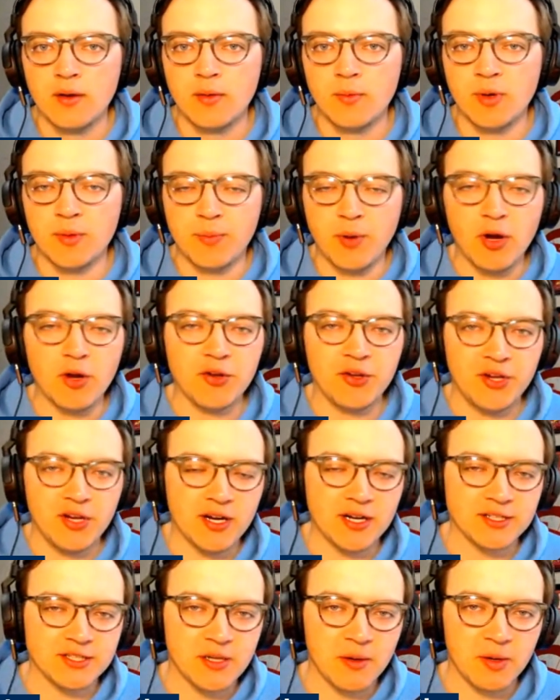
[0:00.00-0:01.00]
But Paul
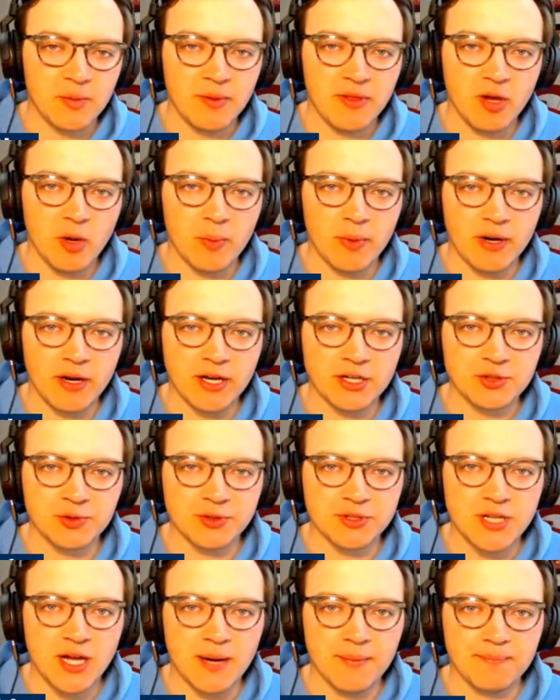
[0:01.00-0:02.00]
DeJong is going to be the opening day
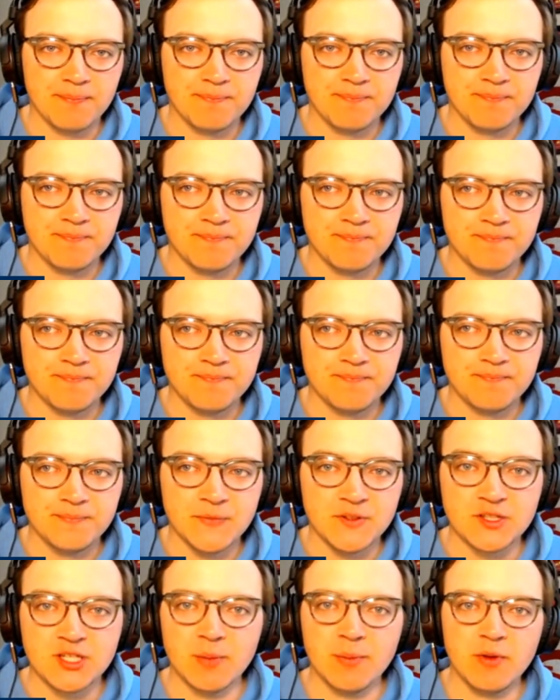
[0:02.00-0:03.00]
shortstop.
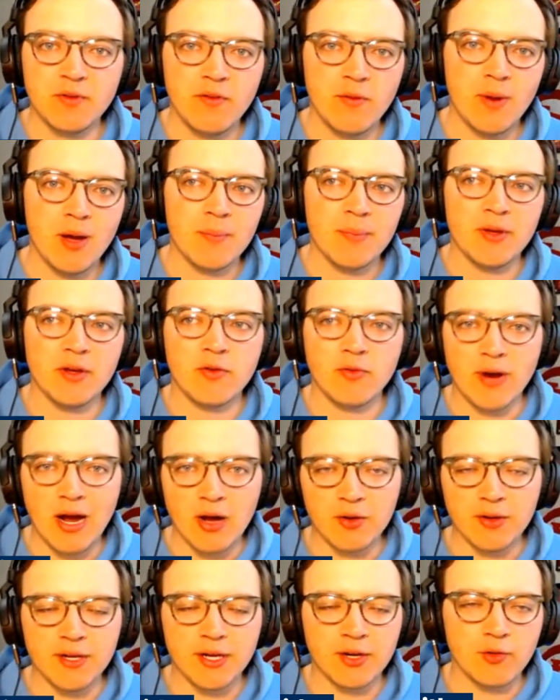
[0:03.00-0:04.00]
And some of you might be
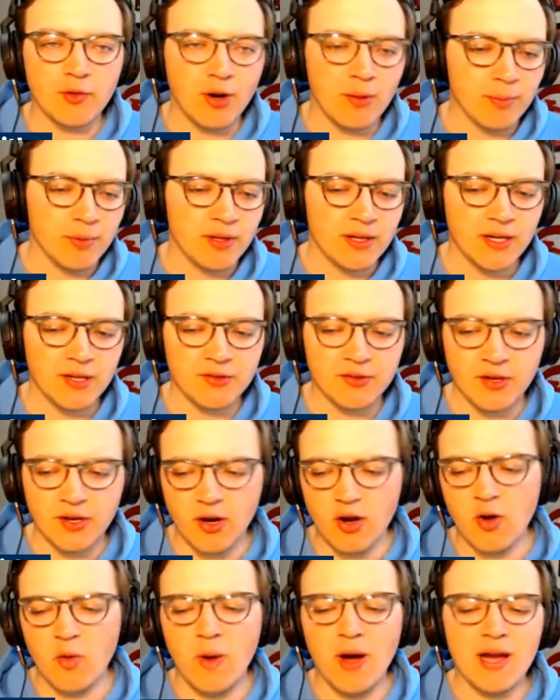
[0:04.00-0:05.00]
growling and grumbling and
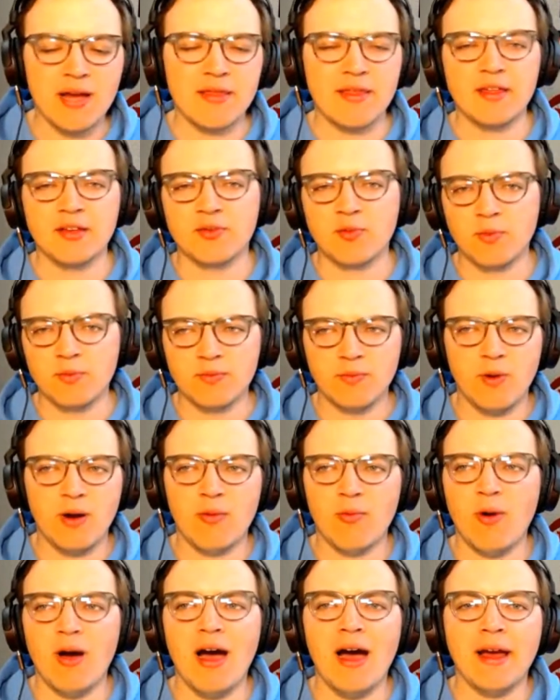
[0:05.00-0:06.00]
saying, oh, why this?
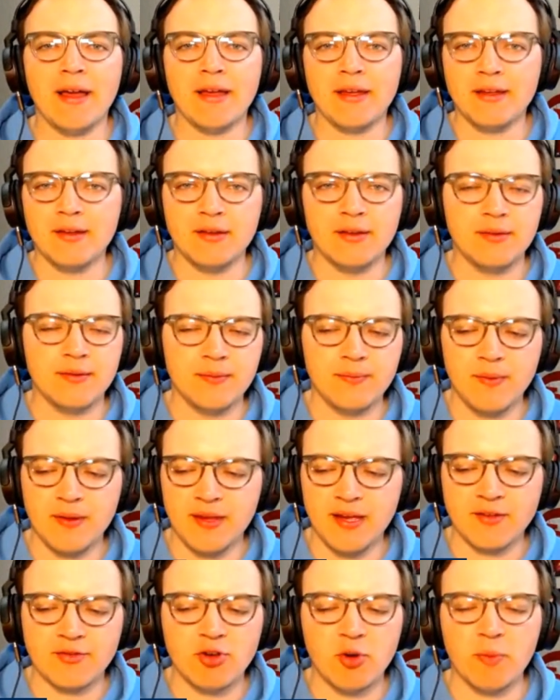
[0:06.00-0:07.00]
Why? He
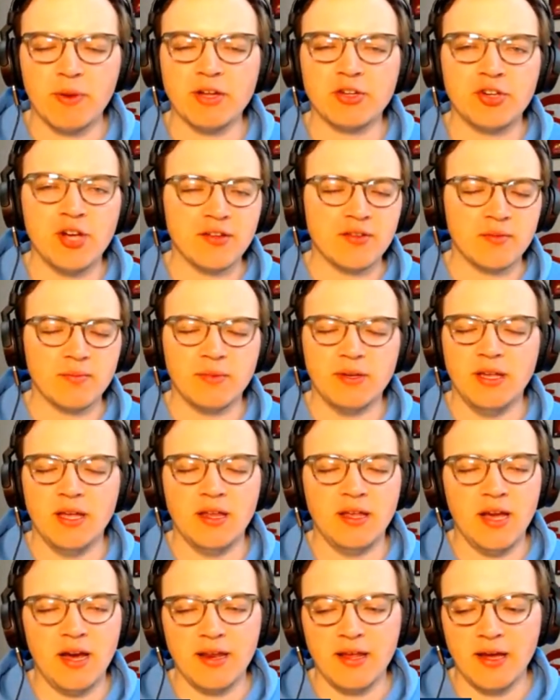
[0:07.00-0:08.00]
had so many chances,
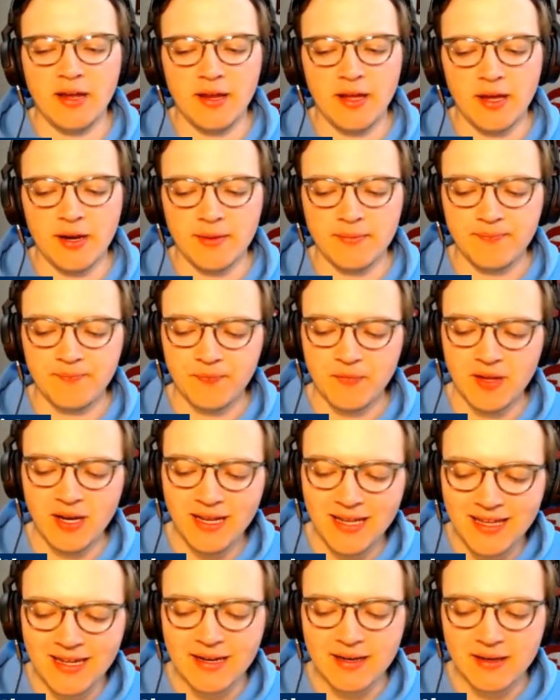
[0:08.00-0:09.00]
yada, yada, yada.
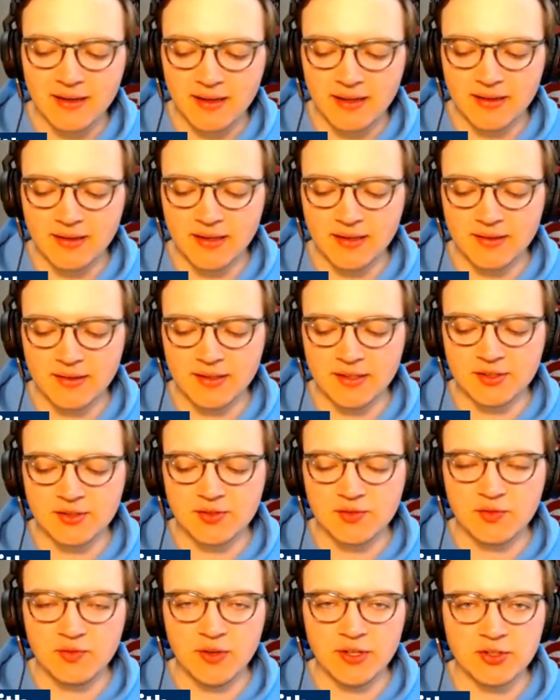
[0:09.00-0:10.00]
And I get it.
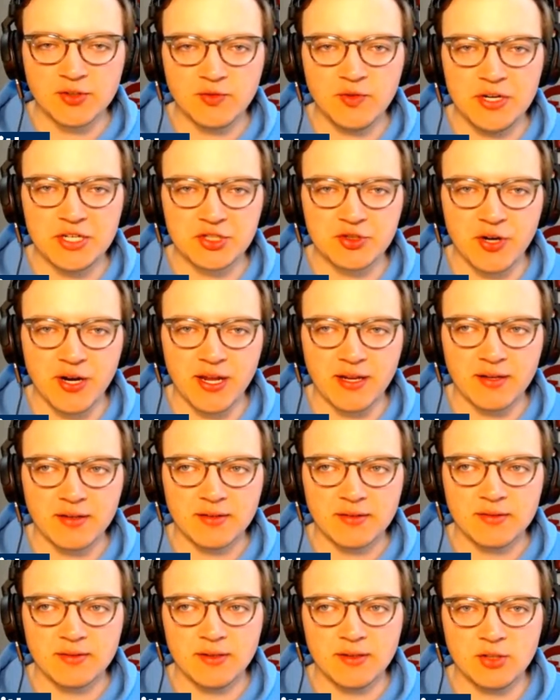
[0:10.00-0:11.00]
It's frustrating
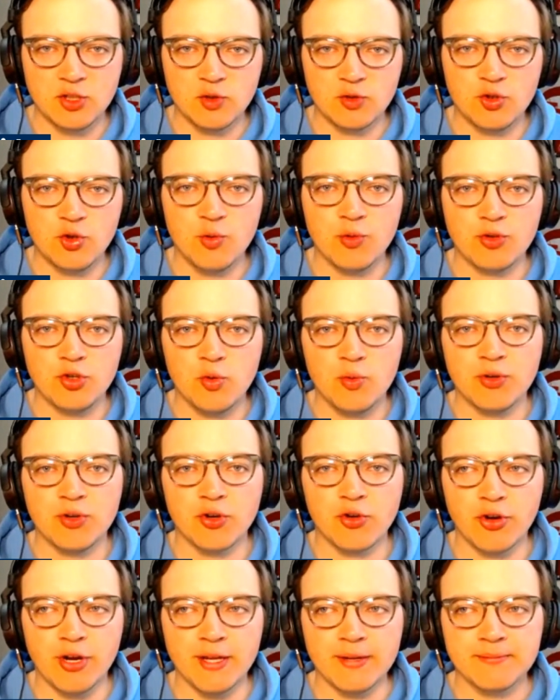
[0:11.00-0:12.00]
to a
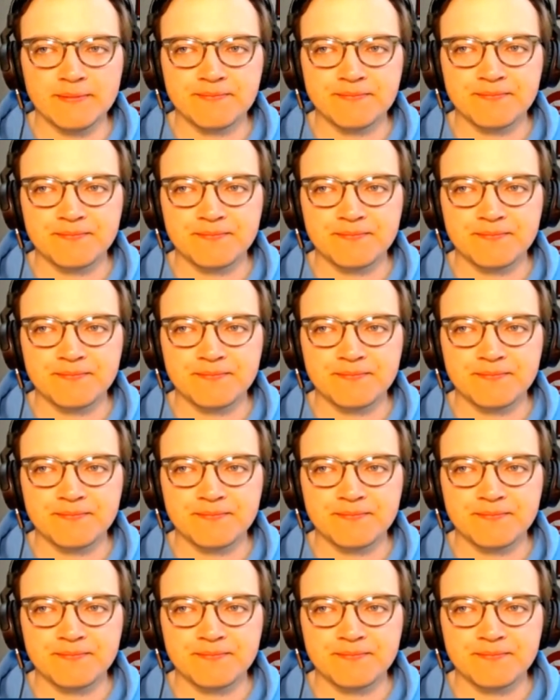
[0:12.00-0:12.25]
degree.